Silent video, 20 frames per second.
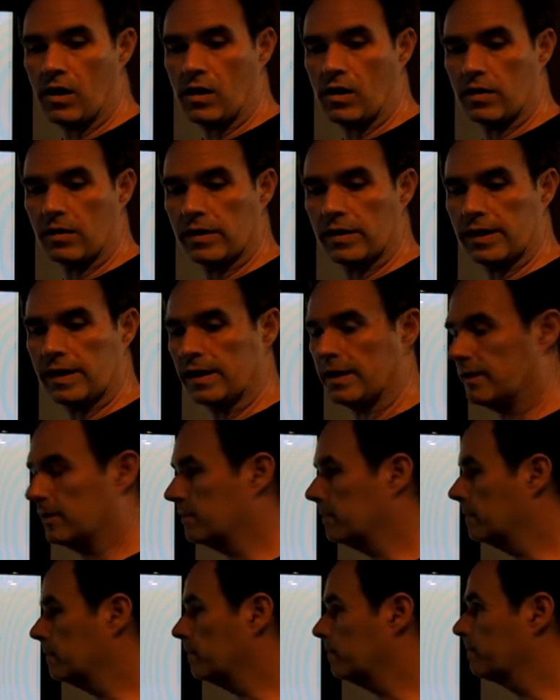arginine.
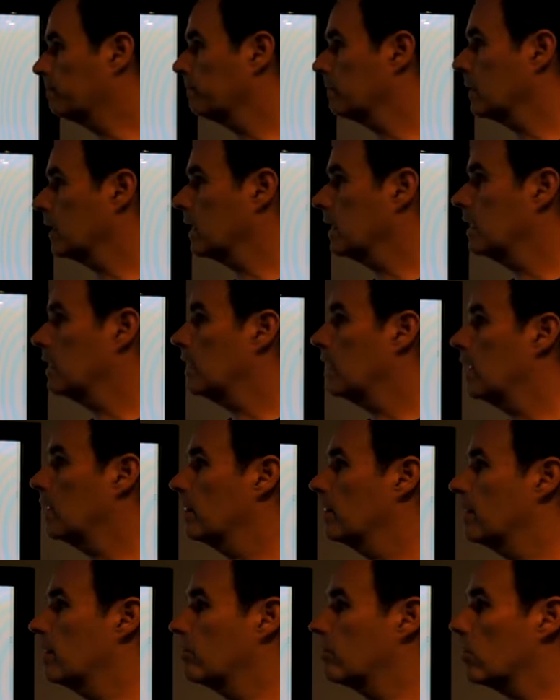
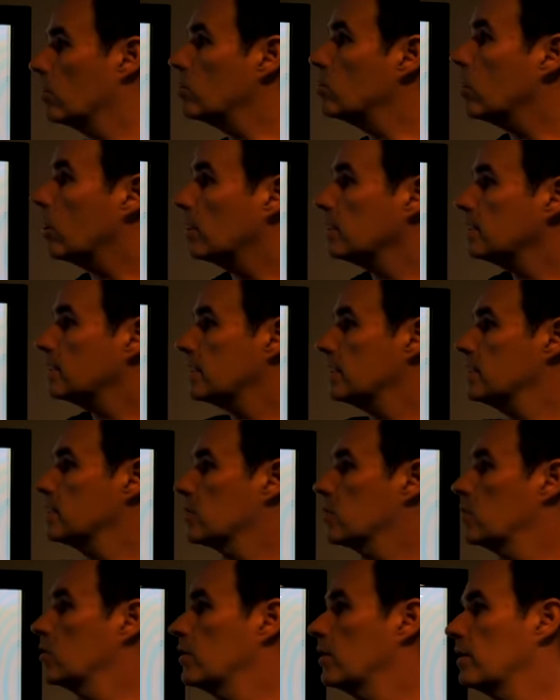There are
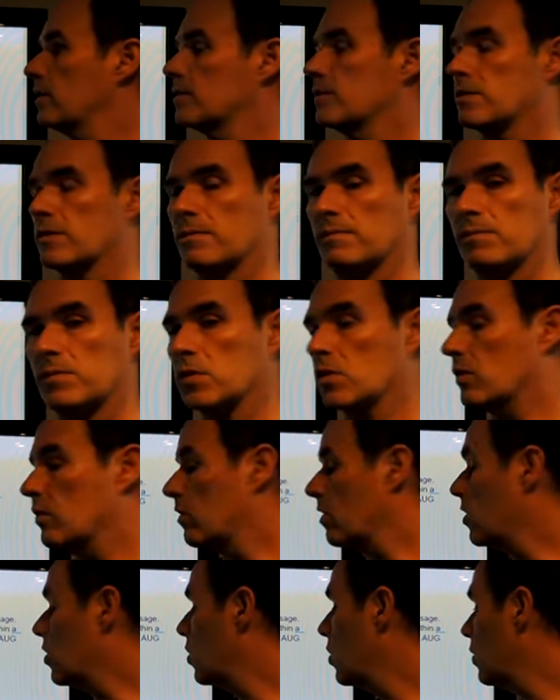nonsense codons. So
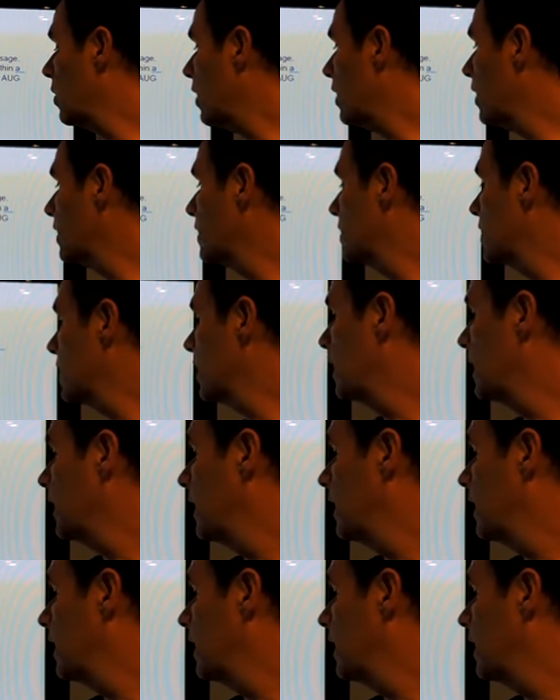there are codons